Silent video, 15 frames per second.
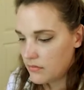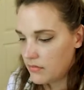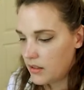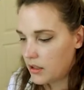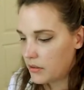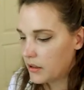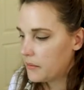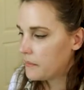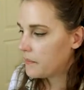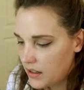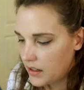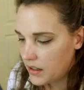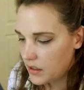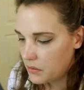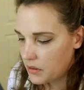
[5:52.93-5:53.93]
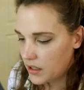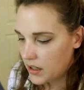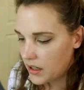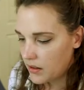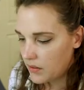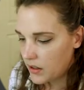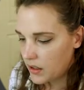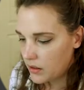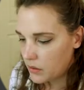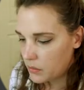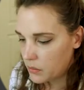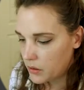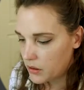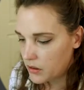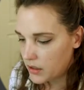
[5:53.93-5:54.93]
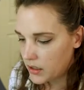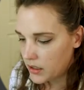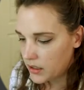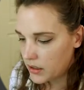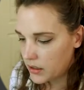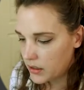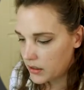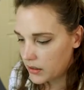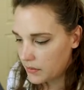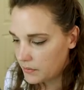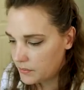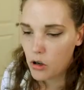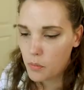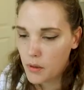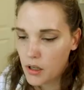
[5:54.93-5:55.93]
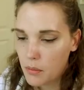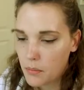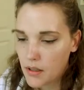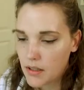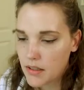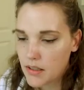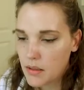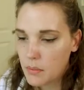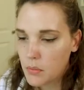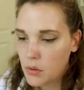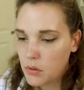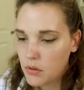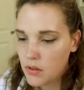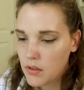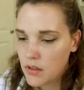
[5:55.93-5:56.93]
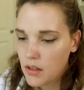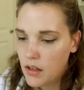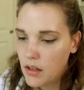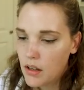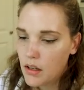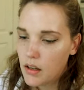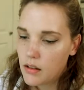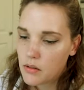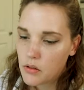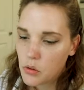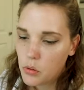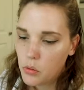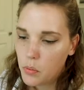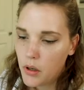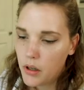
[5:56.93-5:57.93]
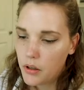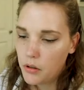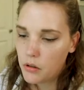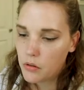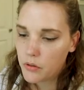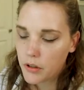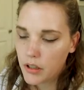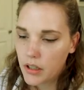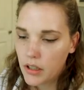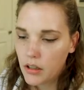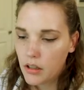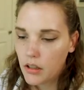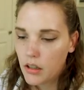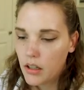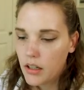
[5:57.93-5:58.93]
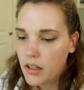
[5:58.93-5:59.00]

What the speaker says: There we go. Now that we have the word here, open up my symbols toolbar over here.